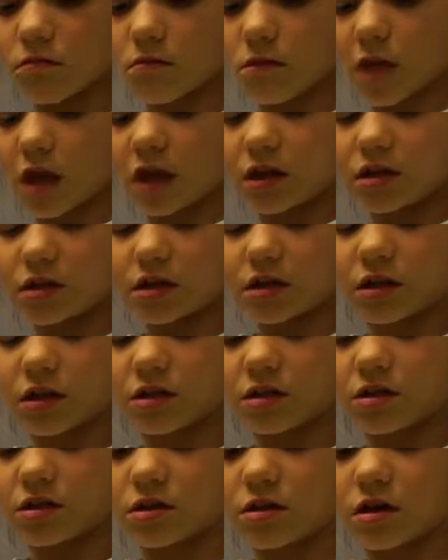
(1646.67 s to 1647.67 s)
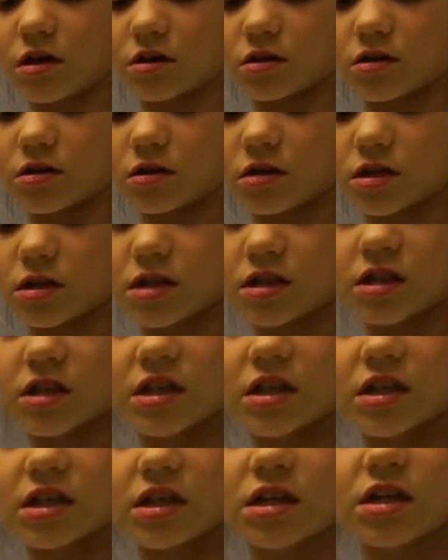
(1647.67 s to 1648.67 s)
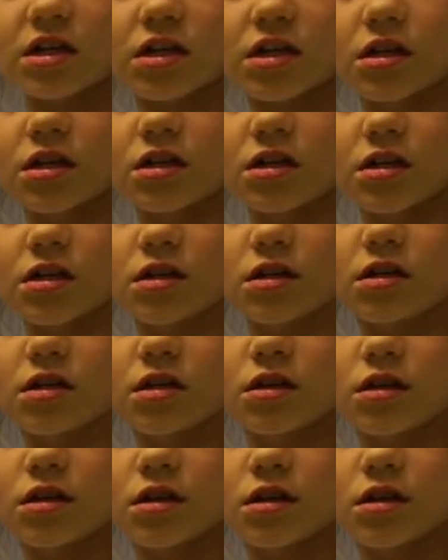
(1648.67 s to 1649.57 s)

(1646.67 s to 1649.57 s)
until it's not sticky.